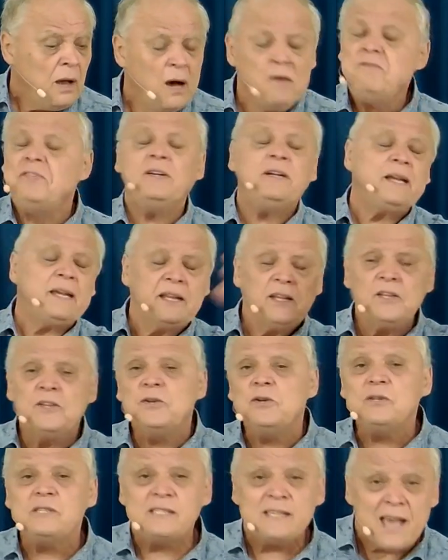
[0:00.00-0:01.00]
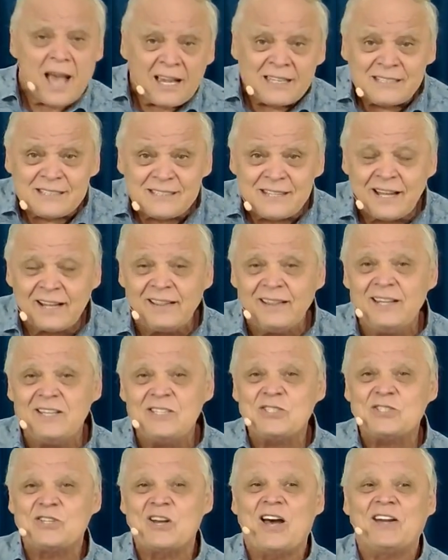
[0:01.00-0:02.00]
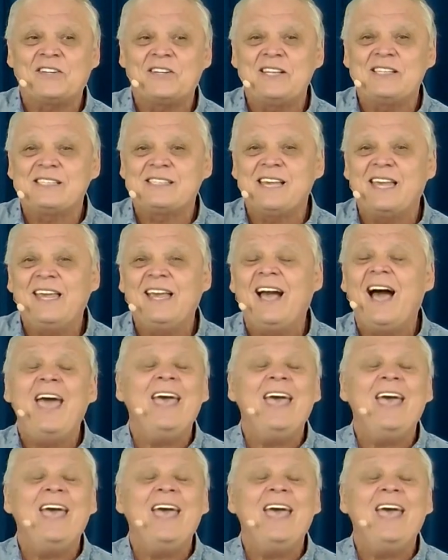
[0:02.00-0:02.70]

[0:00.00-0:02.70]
and very enthusiastically started saying,